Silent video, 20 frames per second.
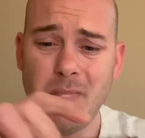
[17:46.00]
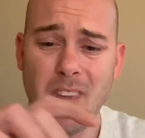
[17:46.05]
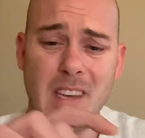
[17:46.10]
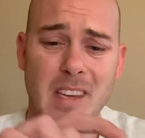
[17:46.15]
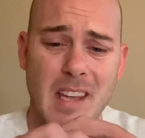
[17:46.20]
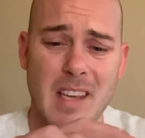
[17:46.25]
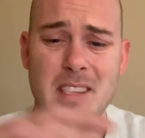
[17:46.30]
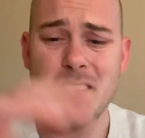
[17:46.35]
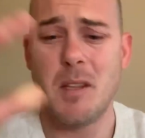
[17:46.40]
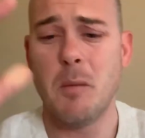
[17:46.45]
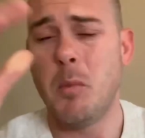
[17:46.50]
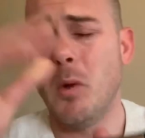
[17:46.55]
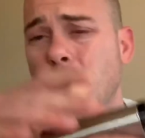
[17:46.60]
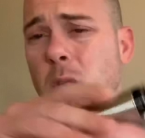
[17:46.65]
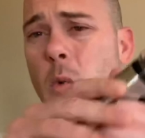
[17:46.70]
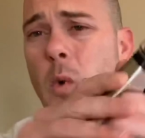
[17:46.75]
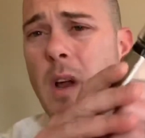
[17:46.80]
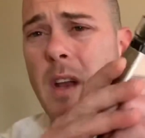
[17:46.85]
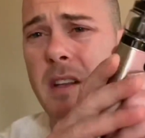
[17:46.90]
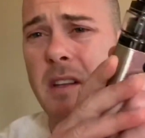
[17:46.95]
Yes, the build
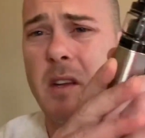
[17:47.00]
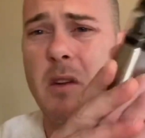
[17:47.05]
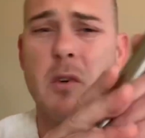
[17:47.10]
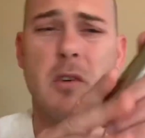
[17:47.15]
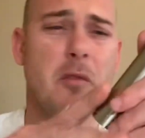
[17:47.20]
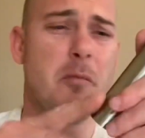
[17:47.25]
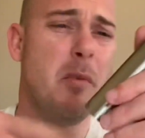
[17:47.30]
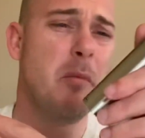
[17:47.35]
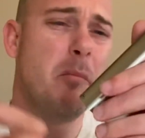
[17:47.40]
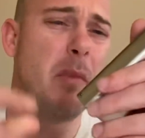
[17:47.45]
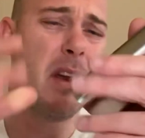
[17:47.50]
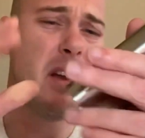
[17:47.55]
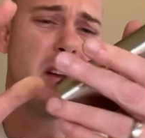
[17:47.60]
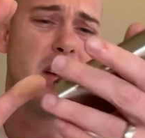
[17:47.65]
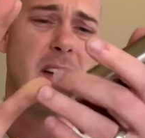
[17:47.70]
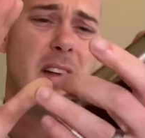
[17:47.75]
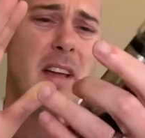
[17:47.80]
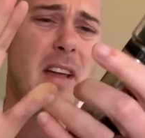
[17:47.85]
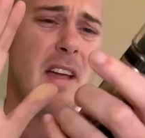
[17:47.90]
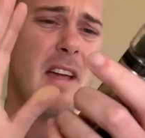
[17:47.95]
quality could have been better.